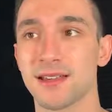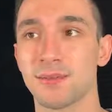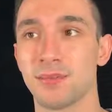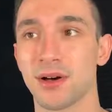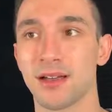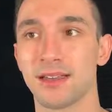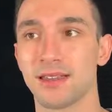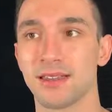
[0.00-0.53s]

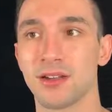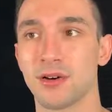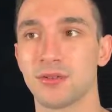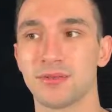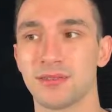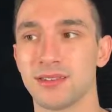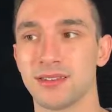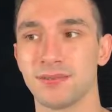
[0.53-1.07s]
but
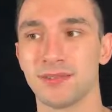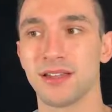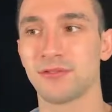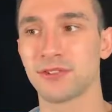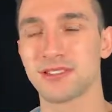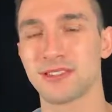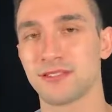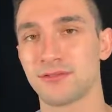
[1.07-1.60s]
the
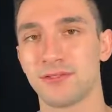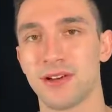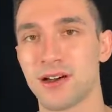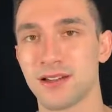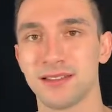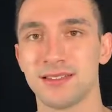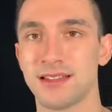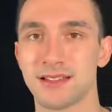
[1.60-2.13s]
difference in
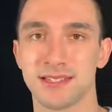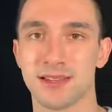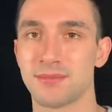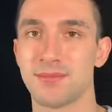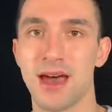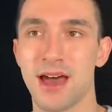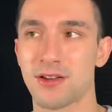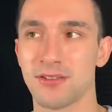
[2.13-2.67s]
font doesn't
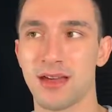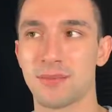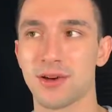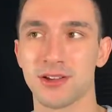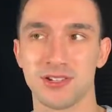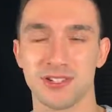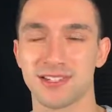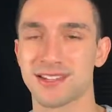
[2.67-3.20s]
matter that
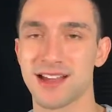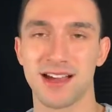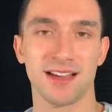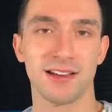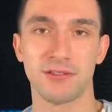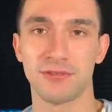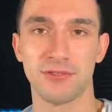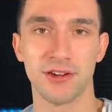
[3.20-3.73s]
much. It's not
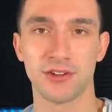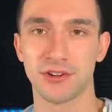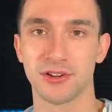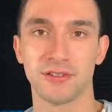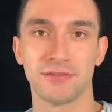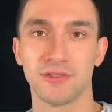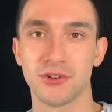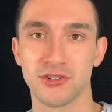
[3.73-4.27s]
going to affect your
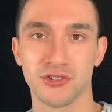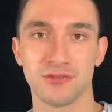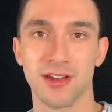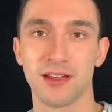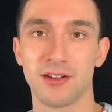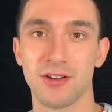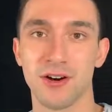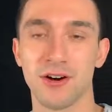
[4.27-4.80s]
conversion
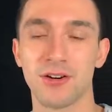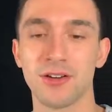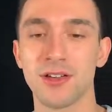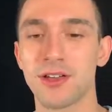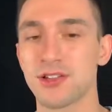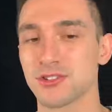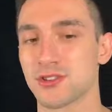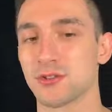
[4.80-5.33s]
rate at all.
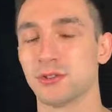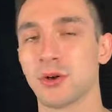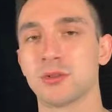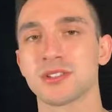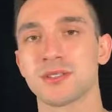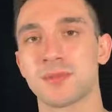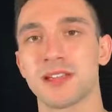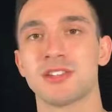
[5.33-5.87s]
So don't
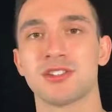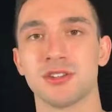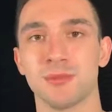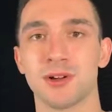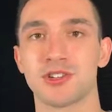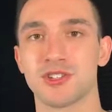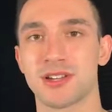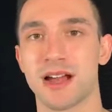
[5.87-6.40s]
spend too
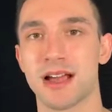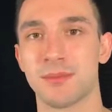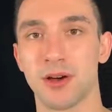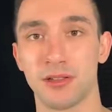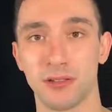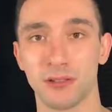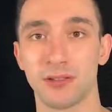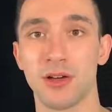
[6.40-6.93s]
much time
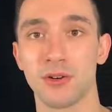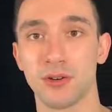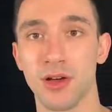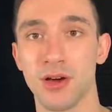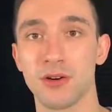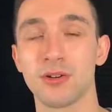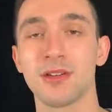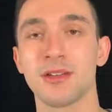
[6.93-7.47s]
on the
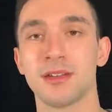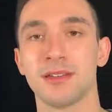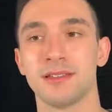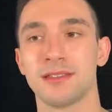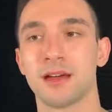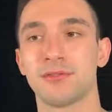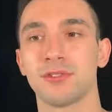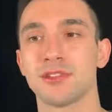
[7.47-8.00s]
logo.
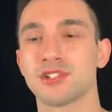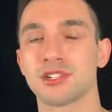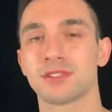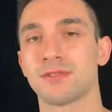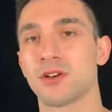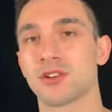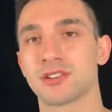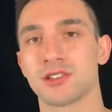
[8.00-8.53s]
Definitely just
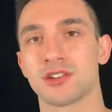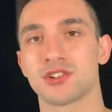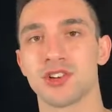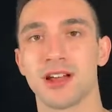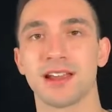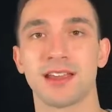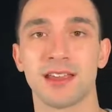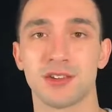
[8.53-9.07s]
focus on
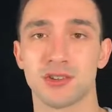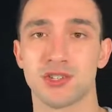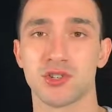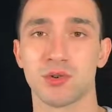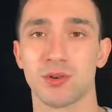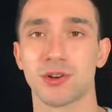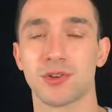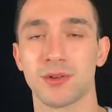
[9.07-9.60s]
trying to get your
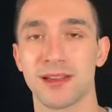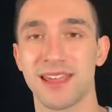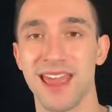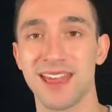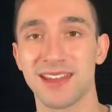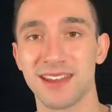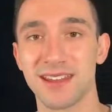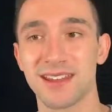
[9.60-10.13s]
store
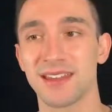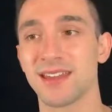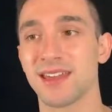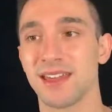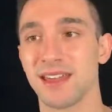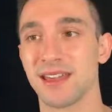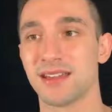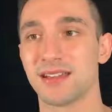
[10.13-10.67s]
created
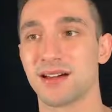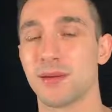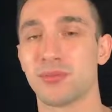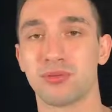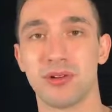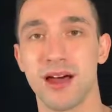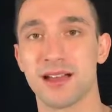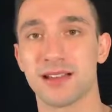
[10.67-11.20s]
and a
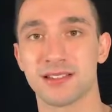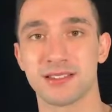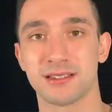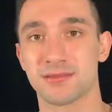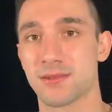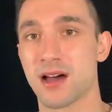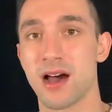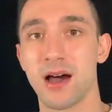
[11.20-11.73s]
product
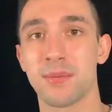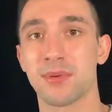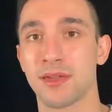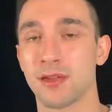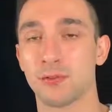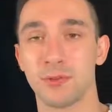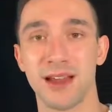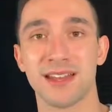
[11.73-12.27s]
up
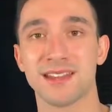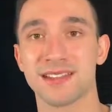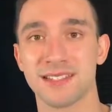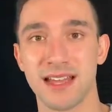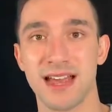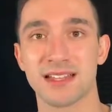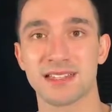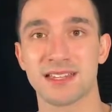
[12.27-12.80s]
and ready to
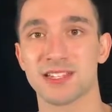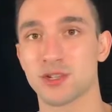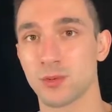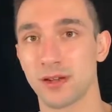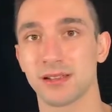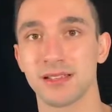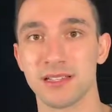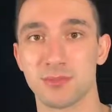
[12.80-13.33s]
test as
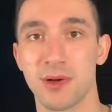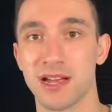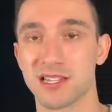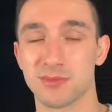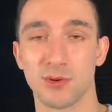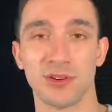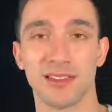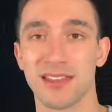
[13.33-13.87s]
quickly as
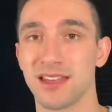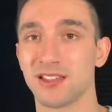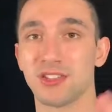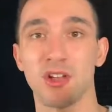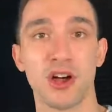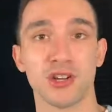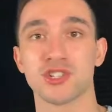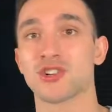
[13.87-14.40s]
possible, and then
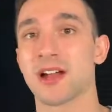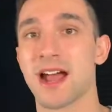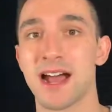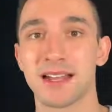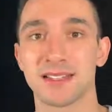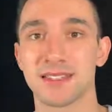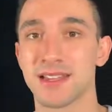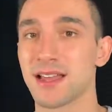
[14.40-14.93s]
launch your
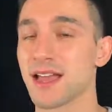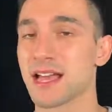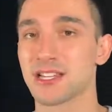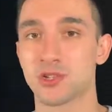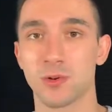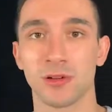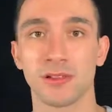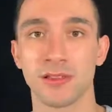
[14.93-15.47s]
ads as
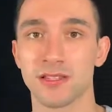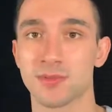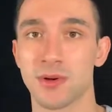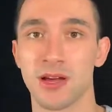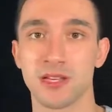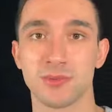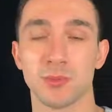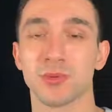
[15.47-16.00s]
quickly as
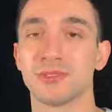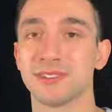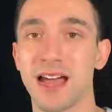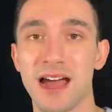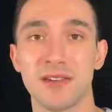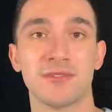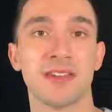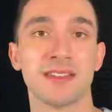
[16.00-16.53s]
possible.
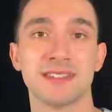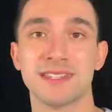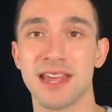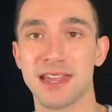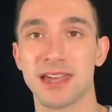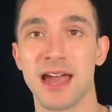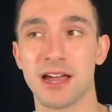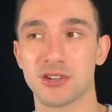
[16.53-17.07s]
Dive in,
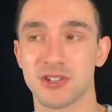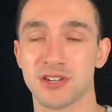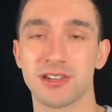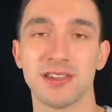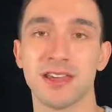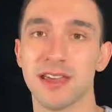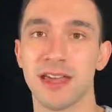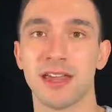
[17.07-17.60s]
take action,
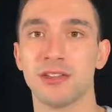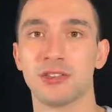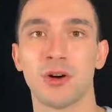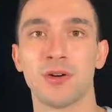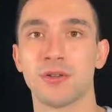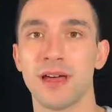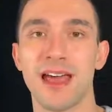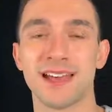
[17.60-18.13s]
and
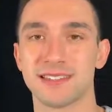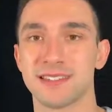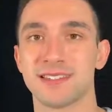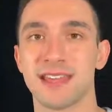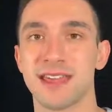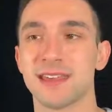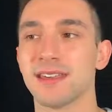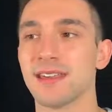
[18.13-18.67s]
don't
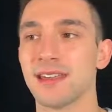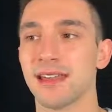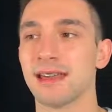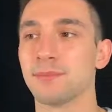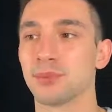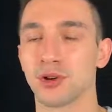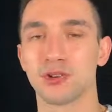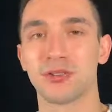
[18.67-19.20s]
hesitate
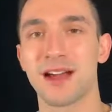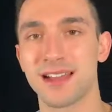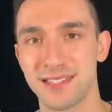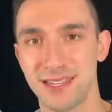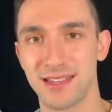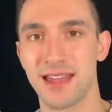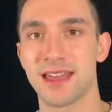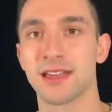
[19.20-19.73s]
and
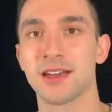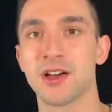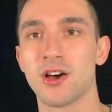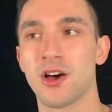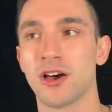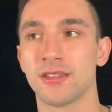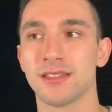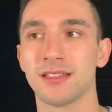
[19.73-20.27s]
procrastinate
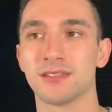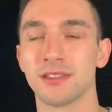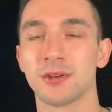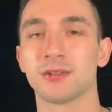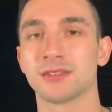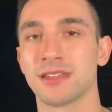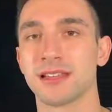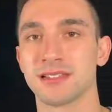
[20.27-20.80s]
on the
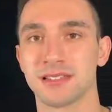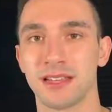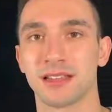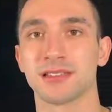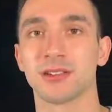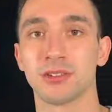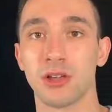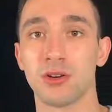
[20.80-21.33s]
little things like
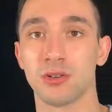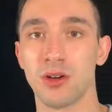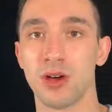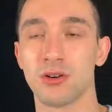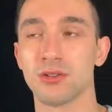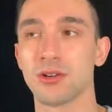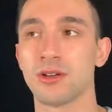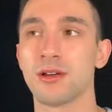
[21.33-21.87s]
the
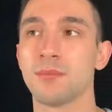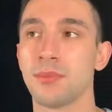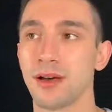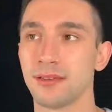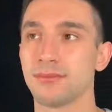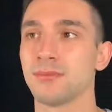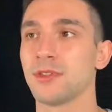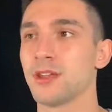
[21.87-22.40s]
logo.
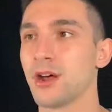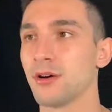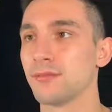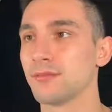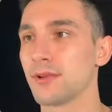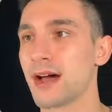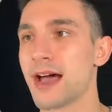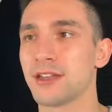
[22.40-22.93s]
But I